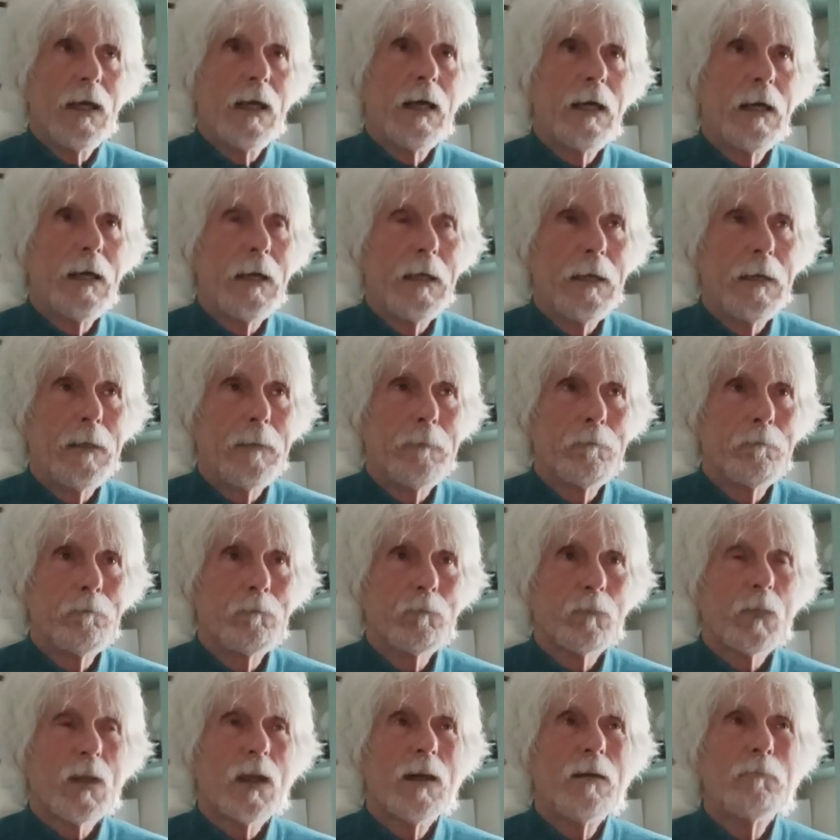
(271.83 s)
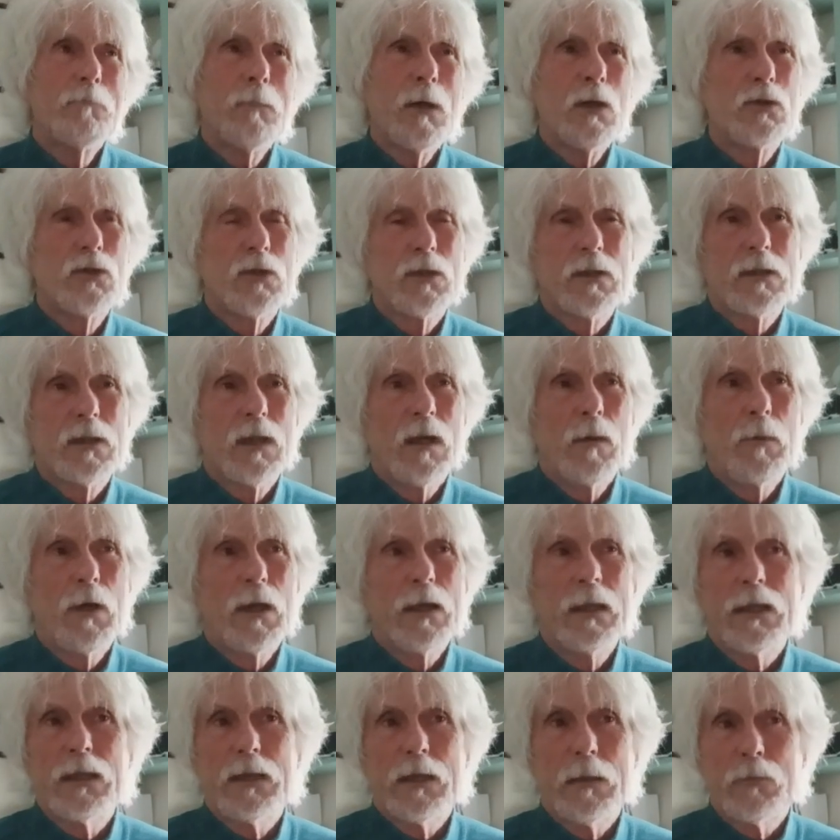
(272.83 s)
Um, and most of the time
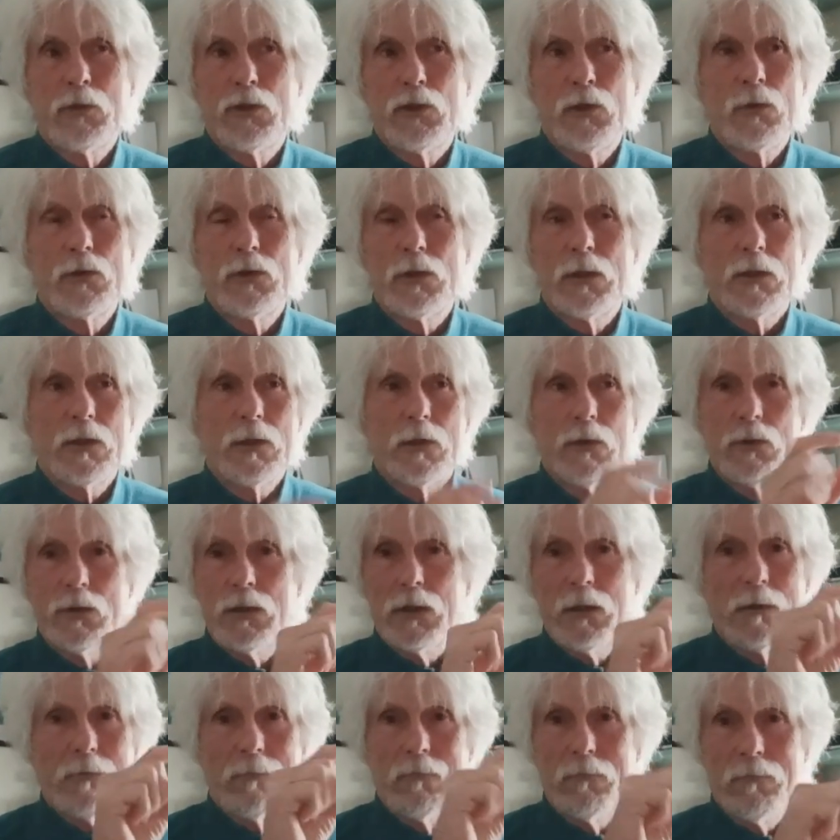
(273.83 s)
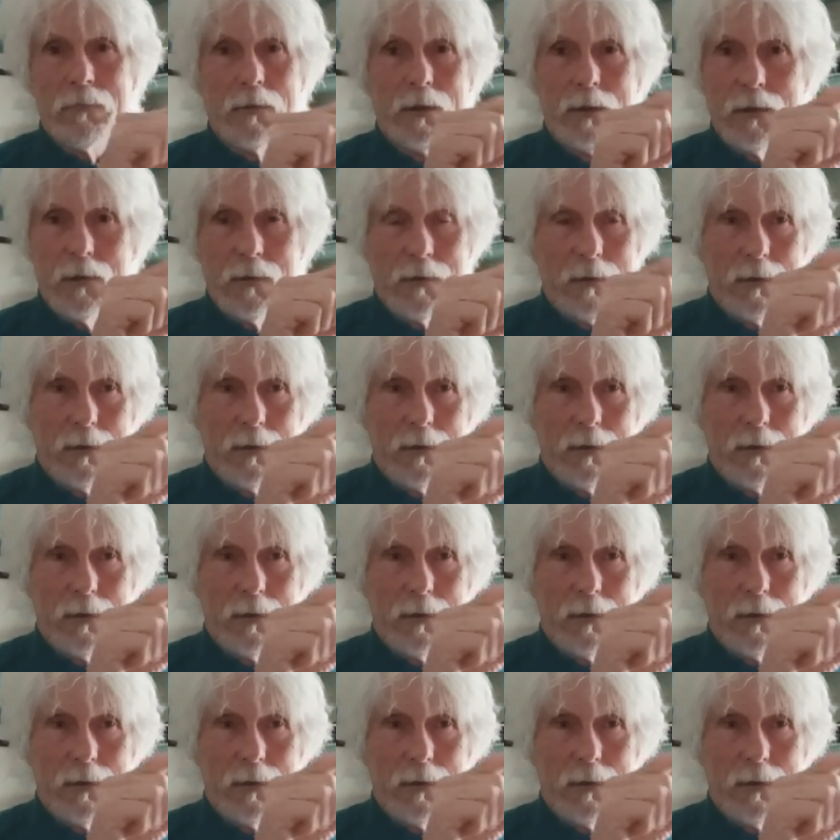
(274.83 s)
I end up shooting using the,